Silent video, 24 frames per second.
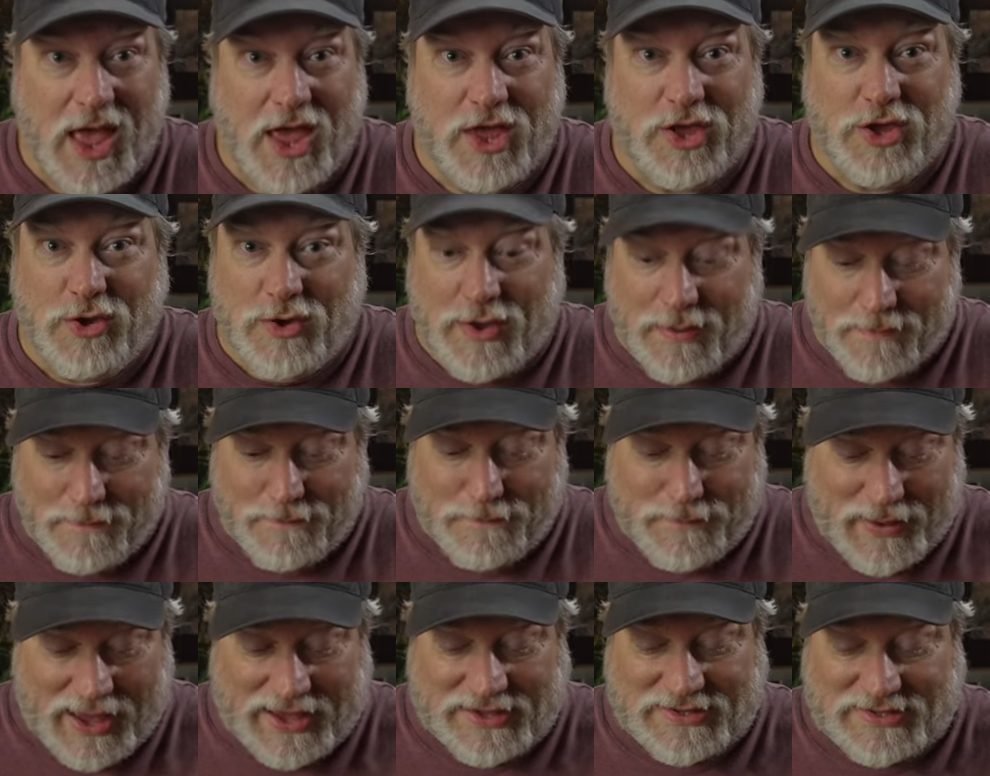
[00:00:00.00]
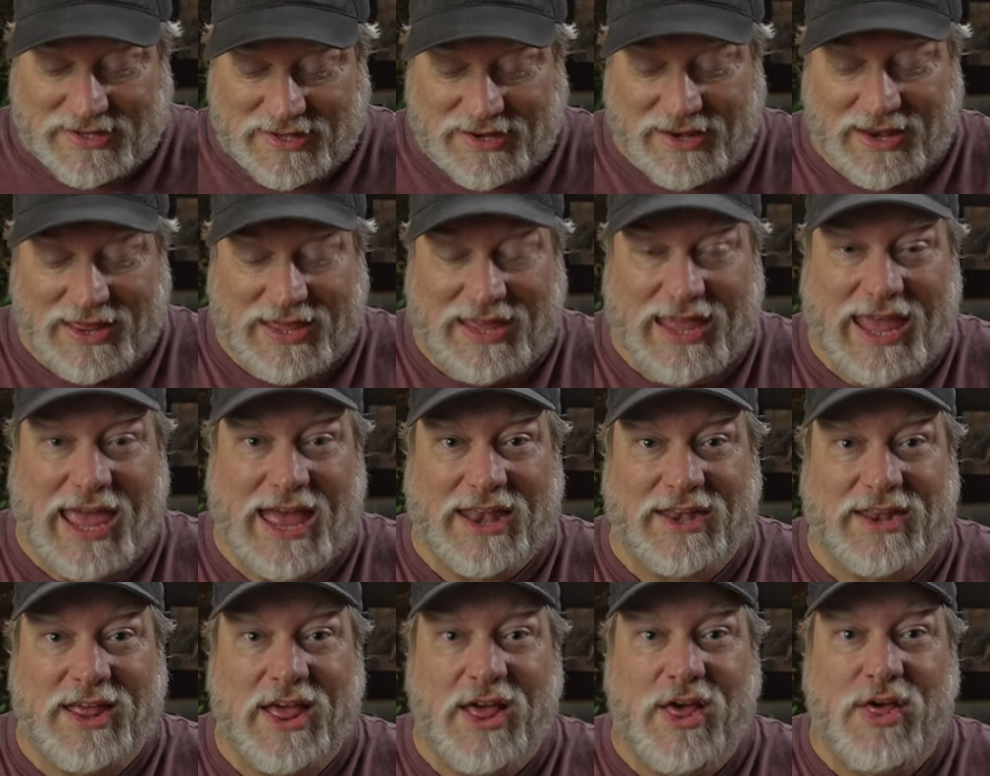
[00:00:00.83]
You can basically get
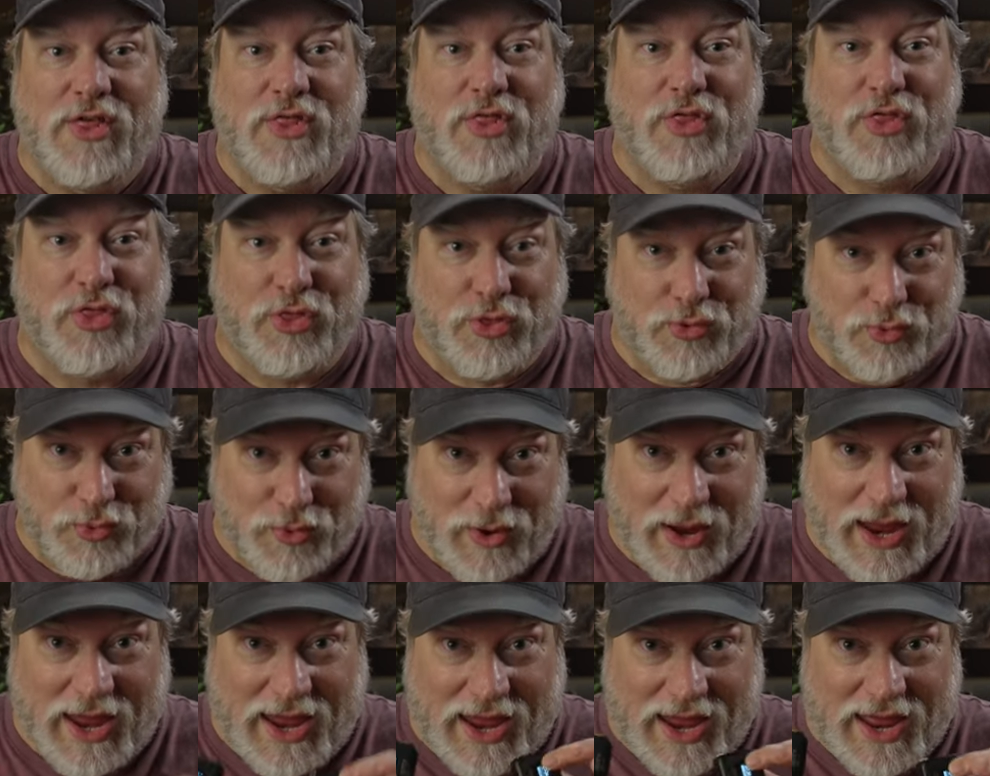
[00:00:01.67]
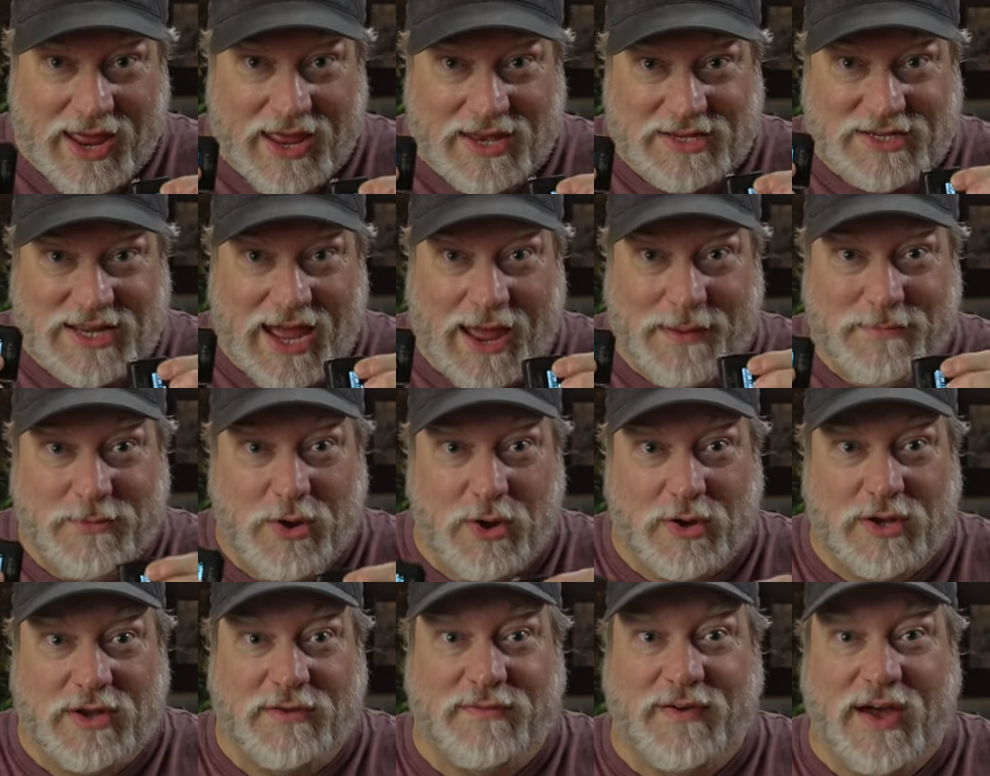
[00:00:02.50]
three
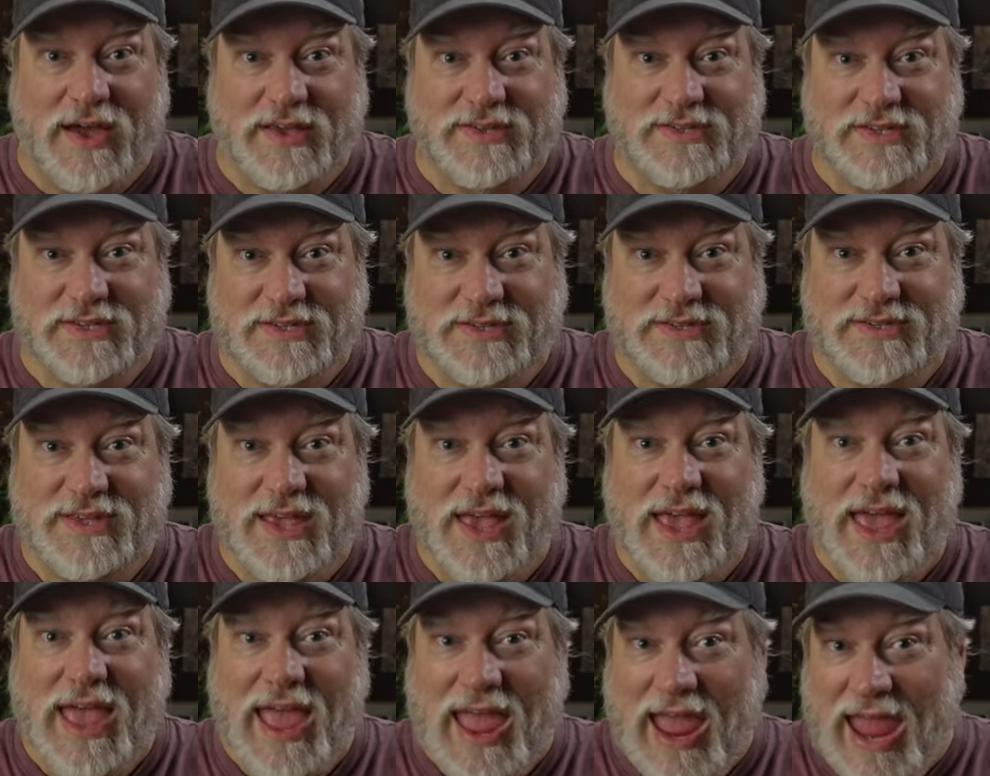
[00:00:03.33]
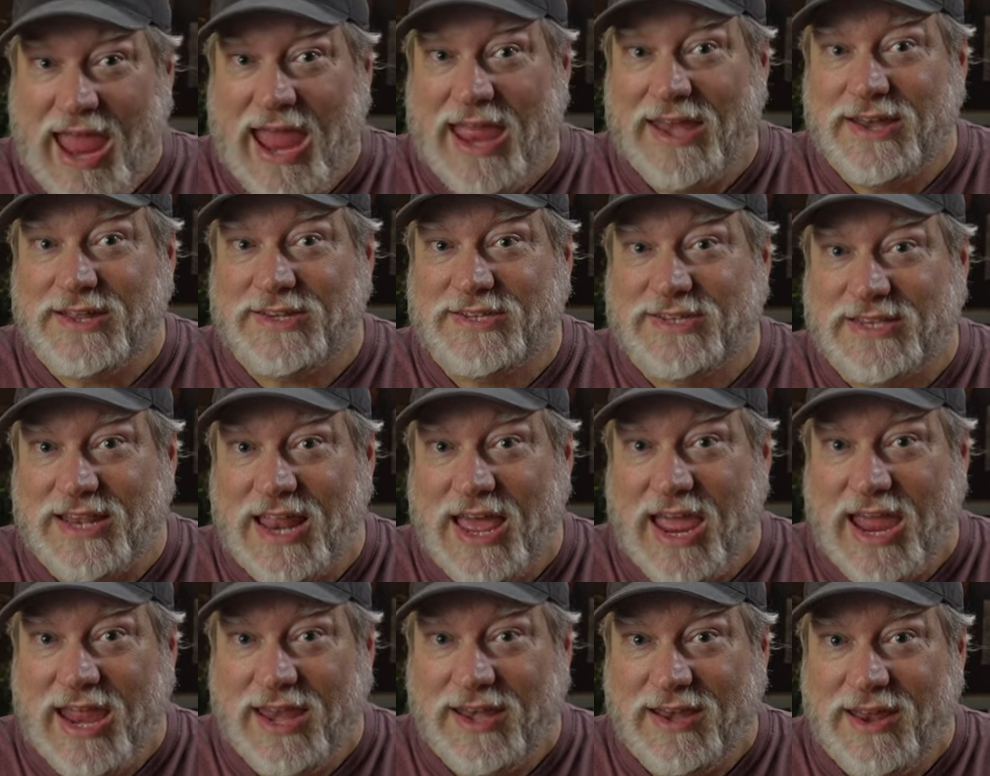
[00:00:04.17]
timecode devices and a
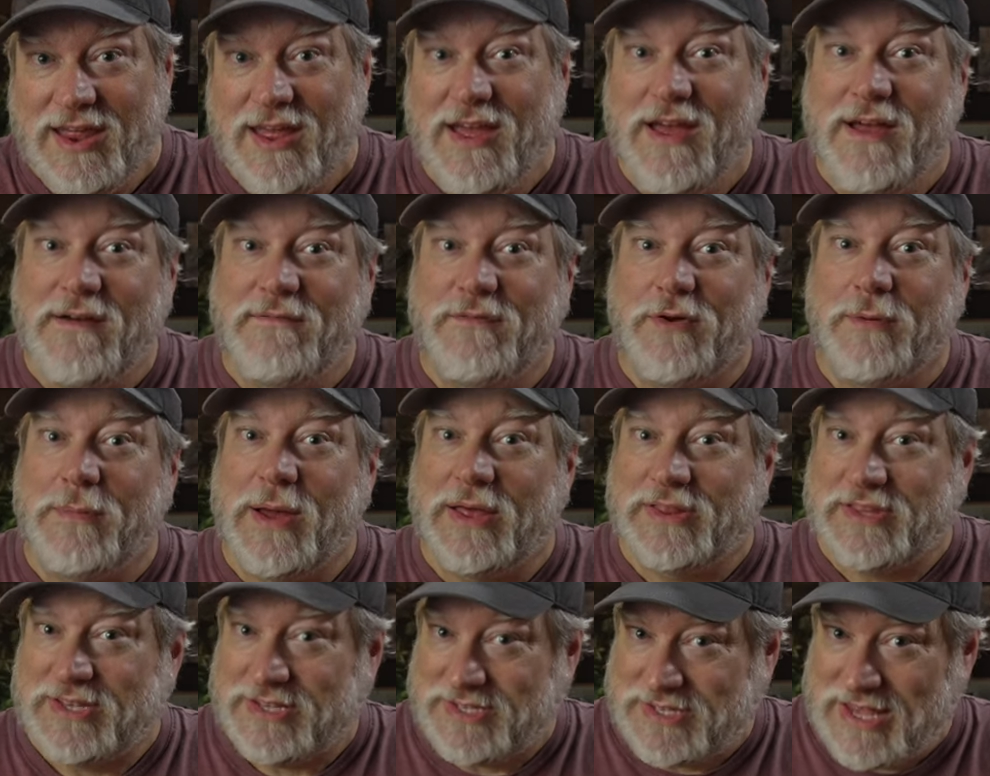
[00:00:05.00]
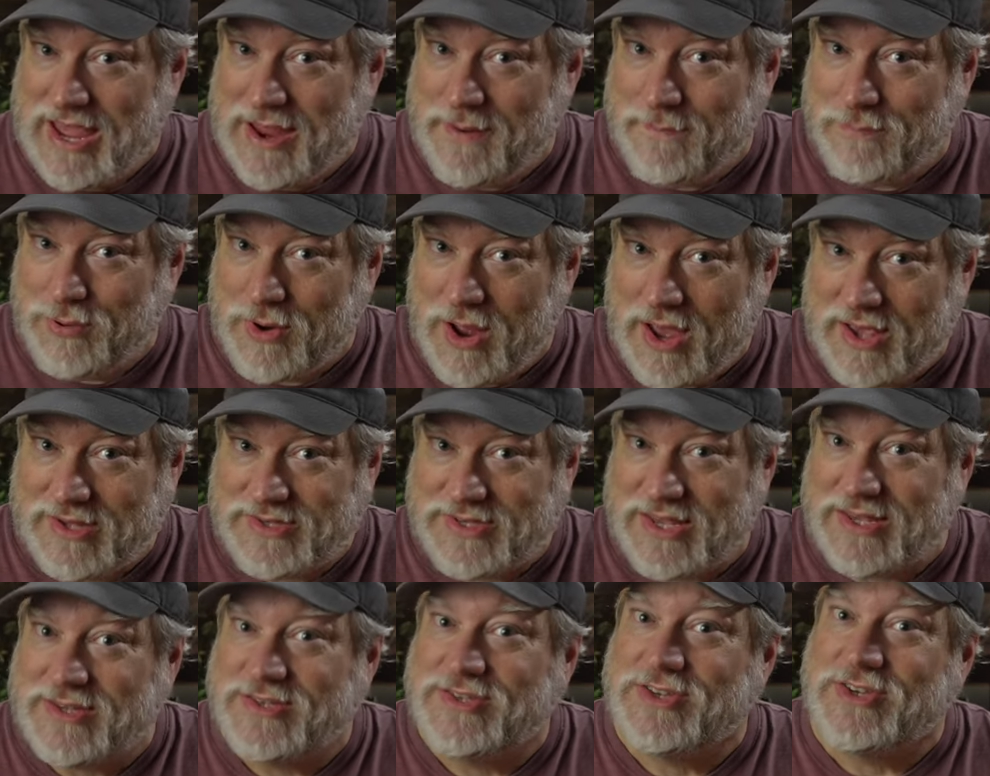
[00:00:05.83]
Slate for about the same price
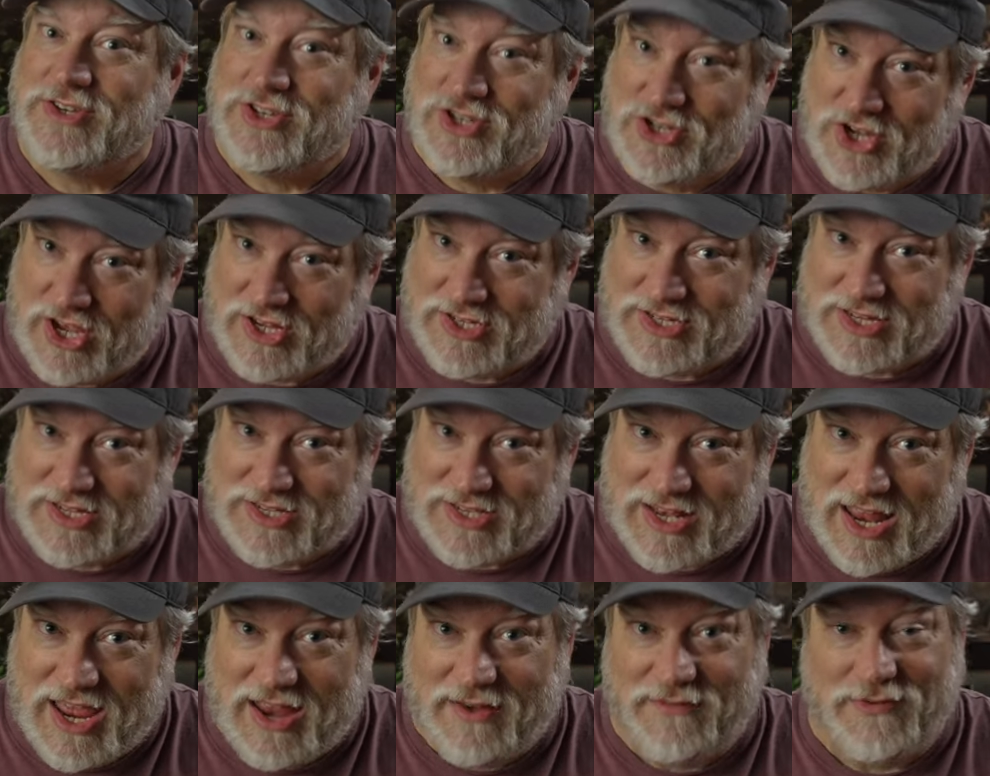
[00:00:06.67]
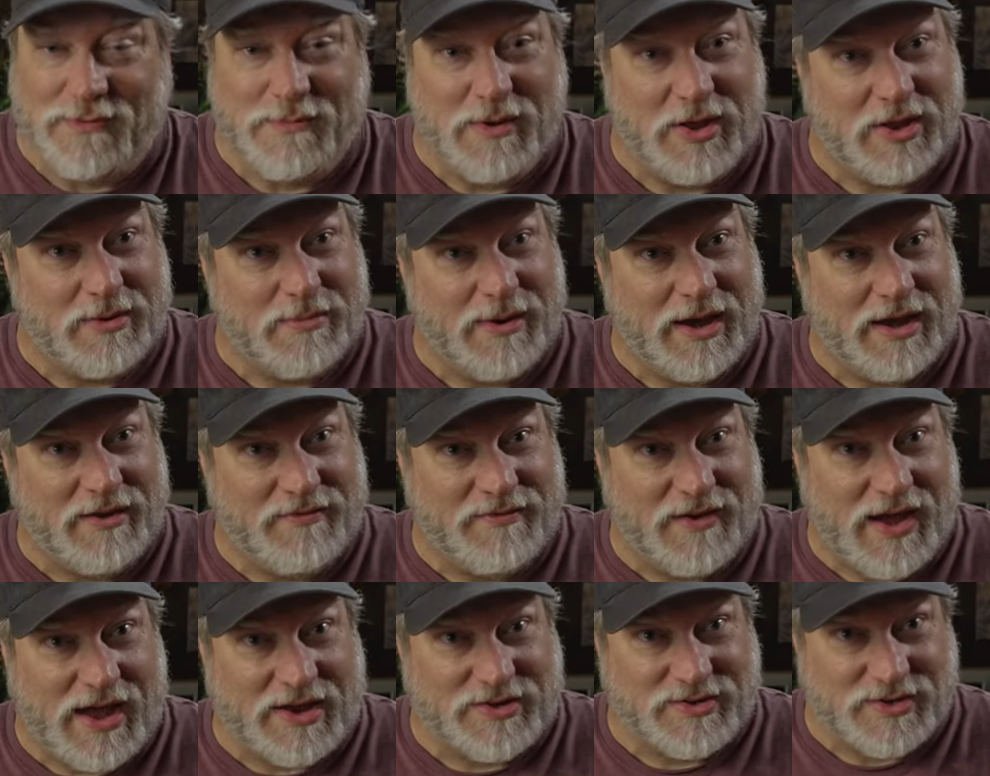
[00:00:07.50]
as just a Slate from other
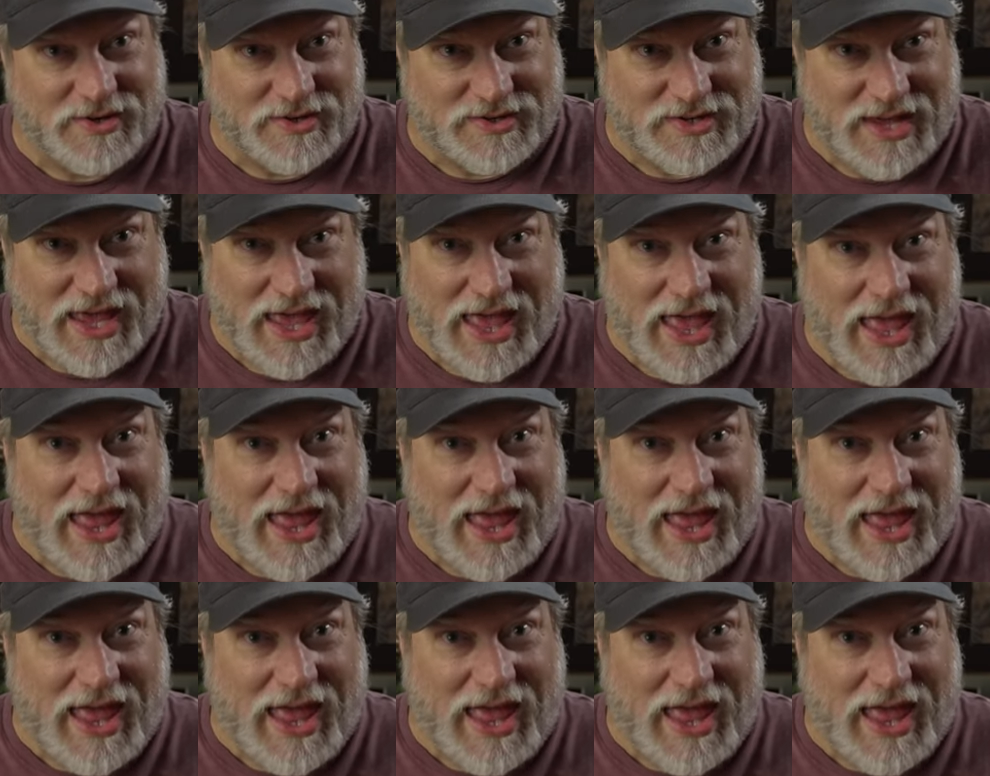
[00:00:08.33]
manufacturers.